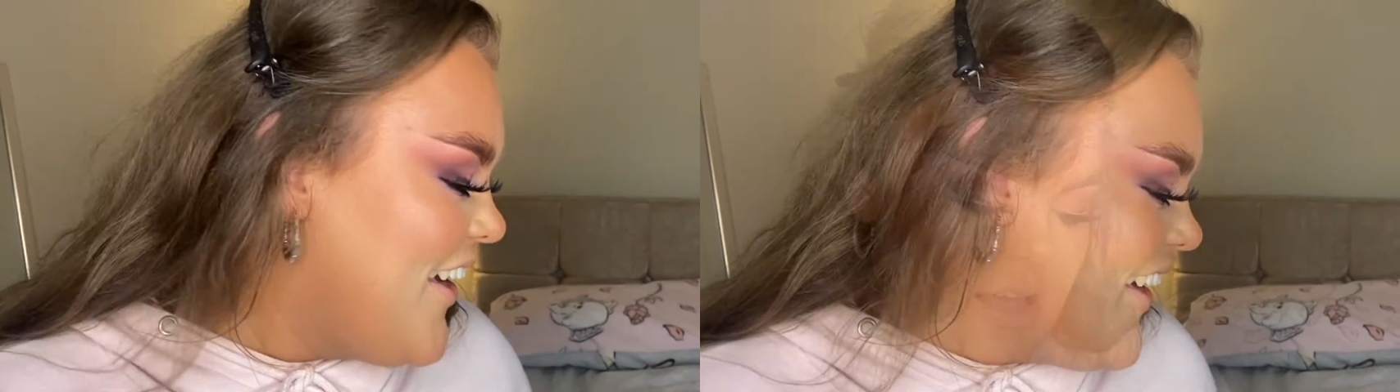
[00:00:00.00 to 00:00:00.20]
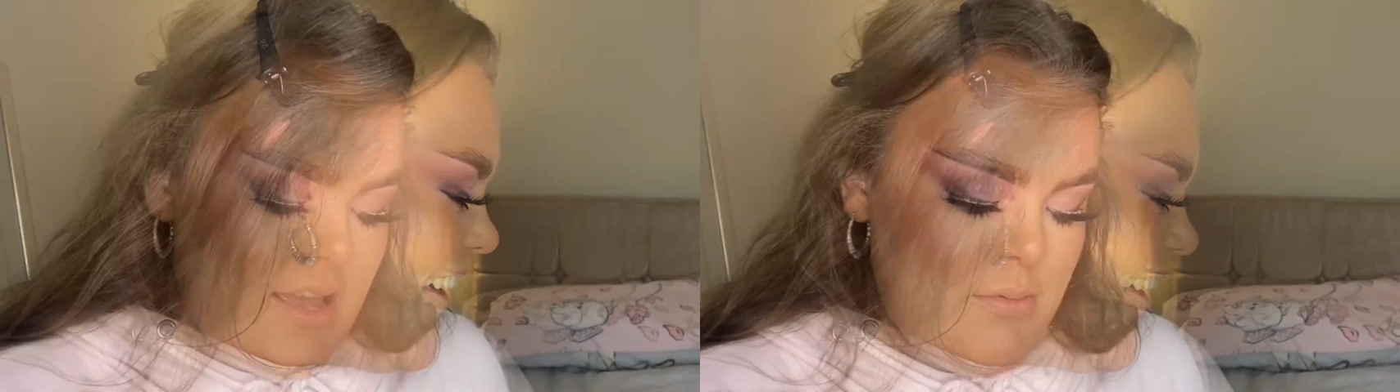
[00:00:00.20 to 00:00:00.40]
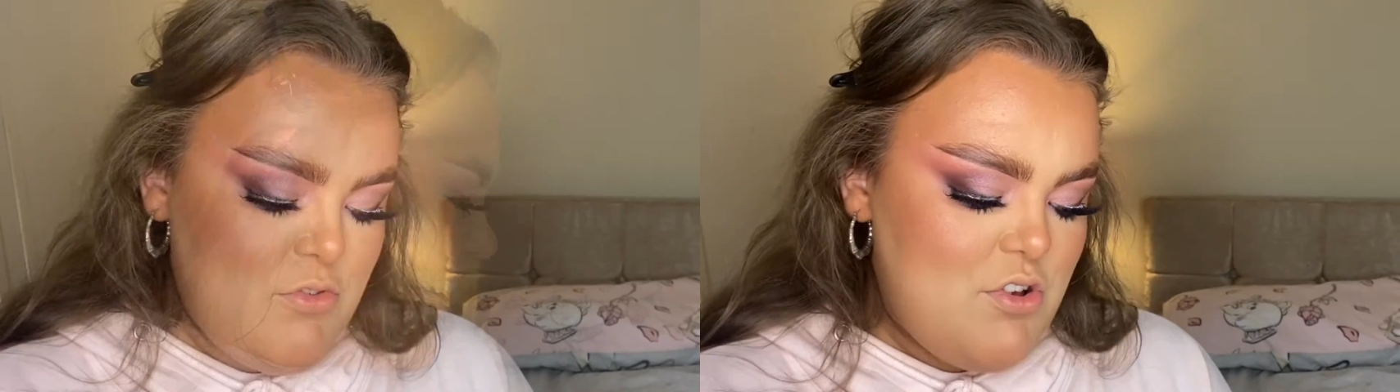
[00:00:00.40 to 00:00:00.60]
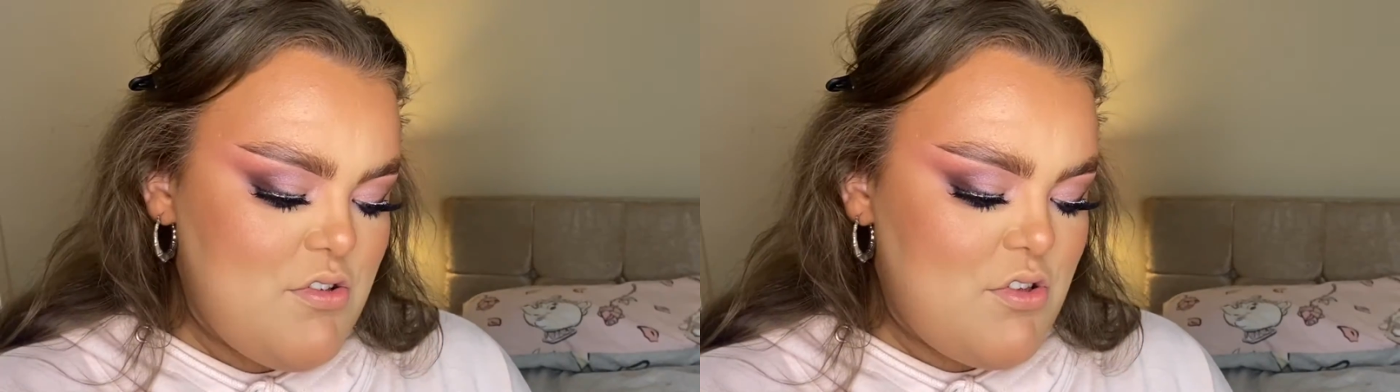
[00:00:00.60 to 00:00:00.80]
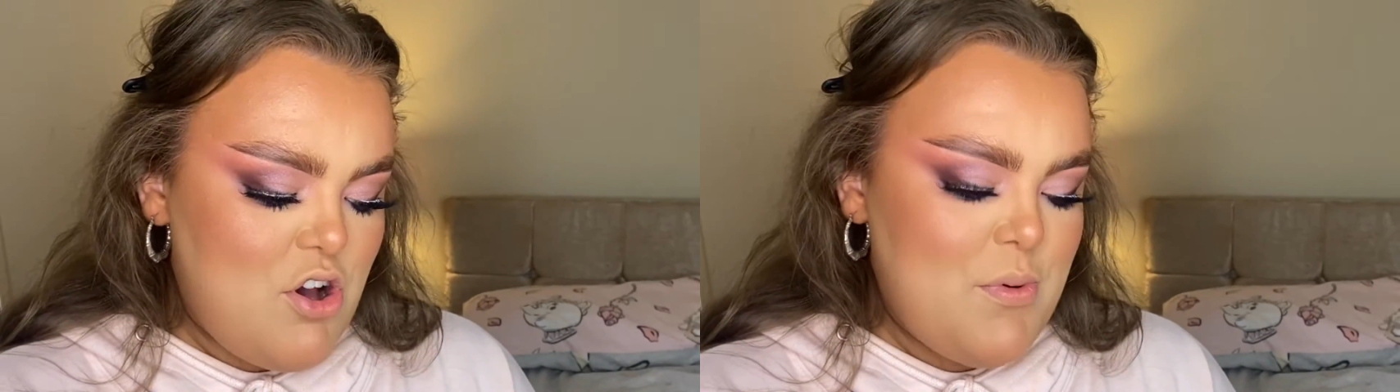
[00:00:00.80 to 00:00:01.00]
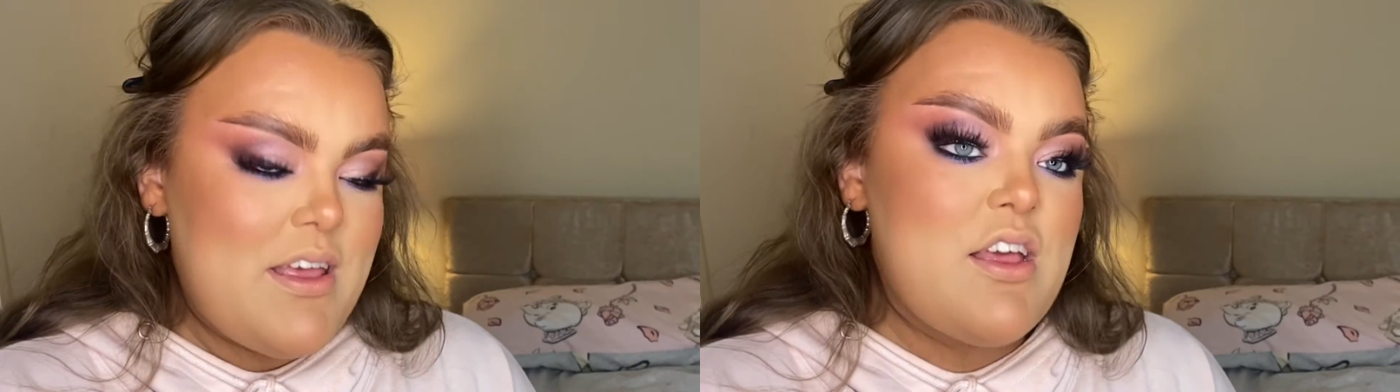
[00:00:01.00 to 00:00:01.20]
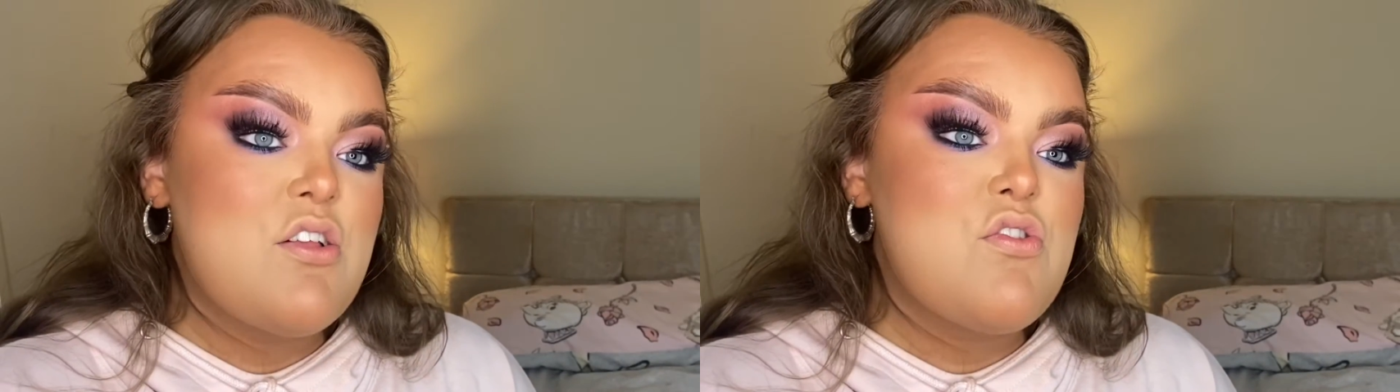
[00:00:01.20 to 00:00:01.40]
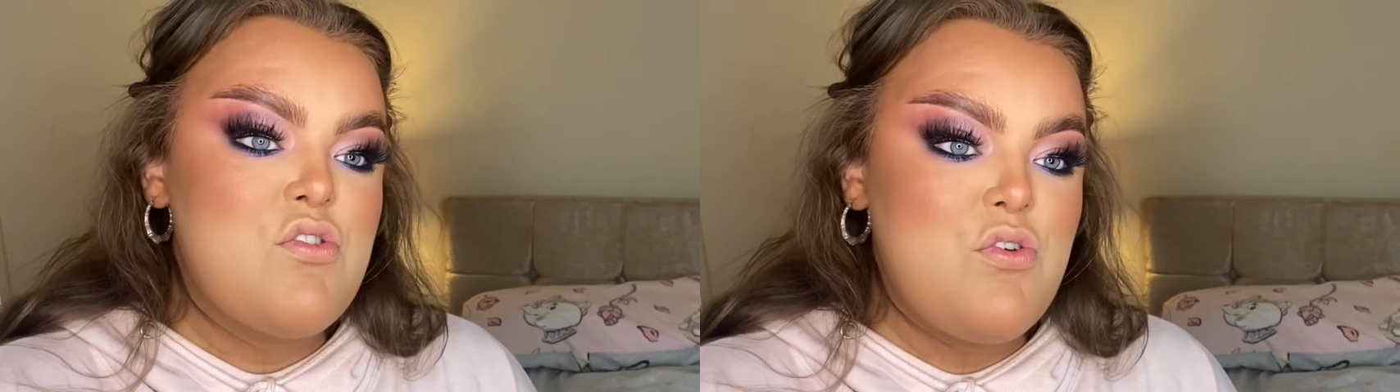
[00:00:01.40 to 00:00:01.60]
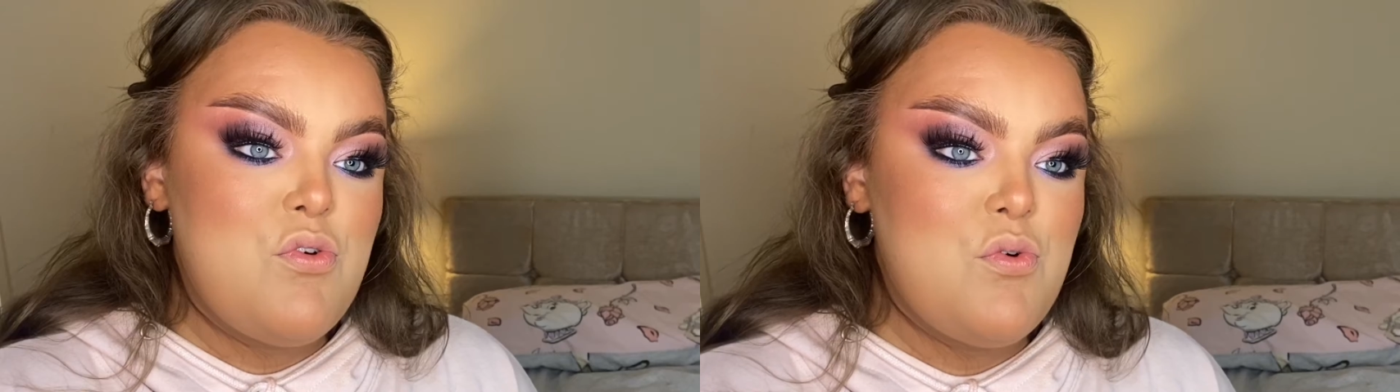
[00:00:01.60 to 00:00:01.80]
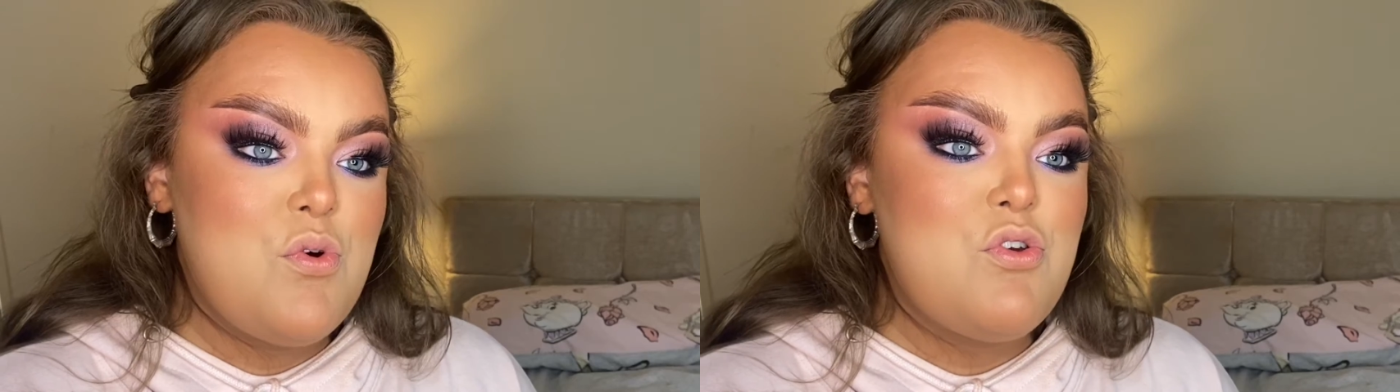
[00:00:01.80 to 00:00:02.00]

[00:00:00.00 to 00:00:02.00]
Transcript: I am just going to